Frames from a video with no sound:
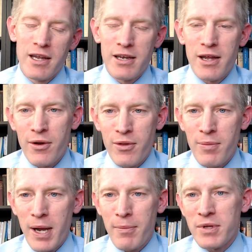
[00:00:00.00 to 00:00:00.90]
Now, the
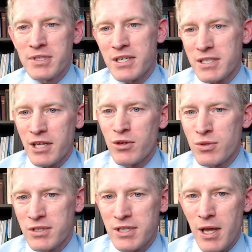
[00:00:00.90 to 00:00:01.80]
Bible, as I said,
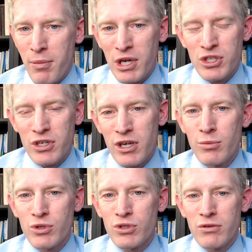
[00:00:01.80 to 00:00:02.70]
uses that picture.
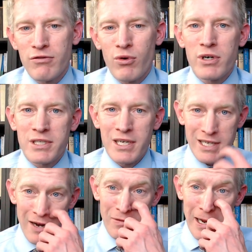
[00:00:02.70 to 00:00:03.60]
Hebrews 3 4 says,
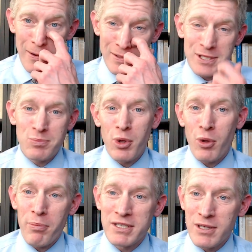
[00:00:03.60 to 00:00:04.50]
Every house is
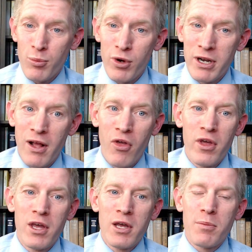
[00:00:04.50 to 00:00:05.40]
built by someone,
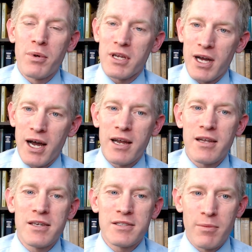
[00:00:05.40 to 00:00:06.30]
but God
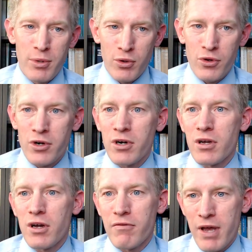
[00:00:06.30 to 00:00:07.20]
is the builder
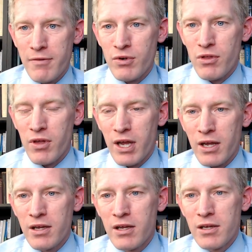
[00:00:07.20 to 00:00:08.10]
of everything.
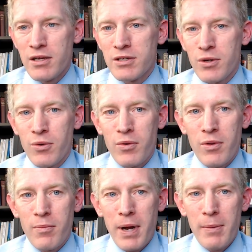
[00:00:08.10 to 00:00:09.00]
So
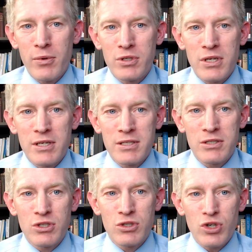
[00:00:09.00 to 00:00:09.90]
Bible is, is
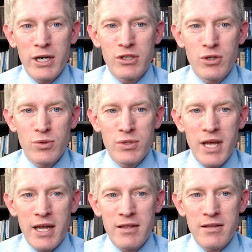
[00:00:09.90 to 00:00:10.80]
trying to use
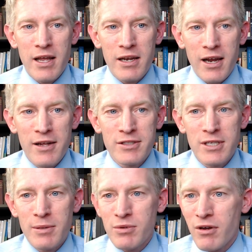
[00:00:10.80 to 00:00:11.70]
that, that
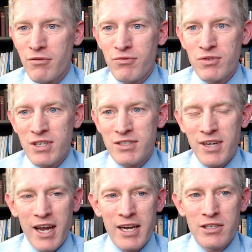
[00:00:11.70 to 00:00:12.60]
concept of
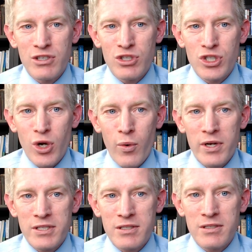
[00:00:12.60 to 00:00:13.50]
design to show
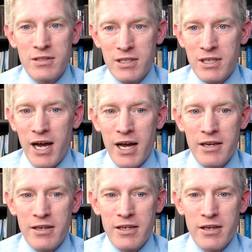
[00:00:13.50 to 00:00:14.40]
us the
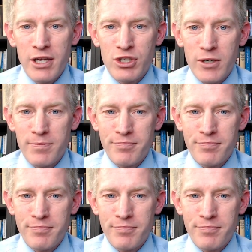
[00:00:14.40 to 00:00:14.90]
God in nature.